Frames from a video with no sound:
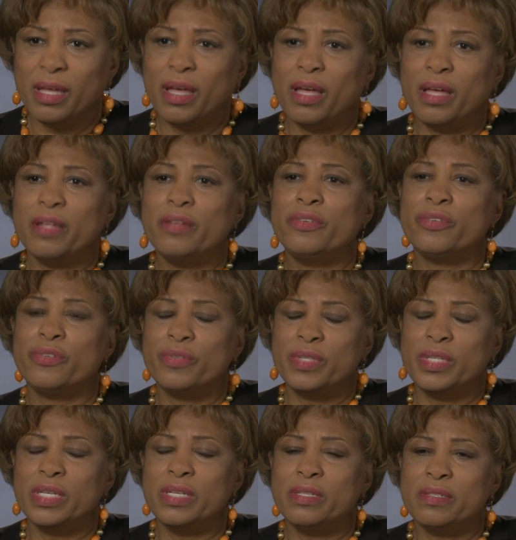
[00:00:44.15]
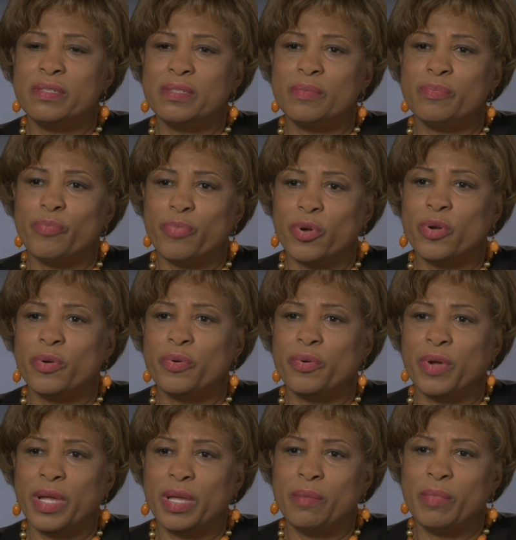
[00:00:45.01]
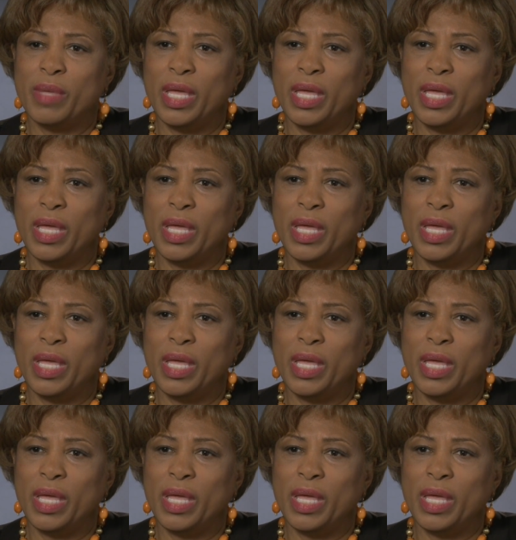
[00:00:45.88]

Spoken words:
under this program.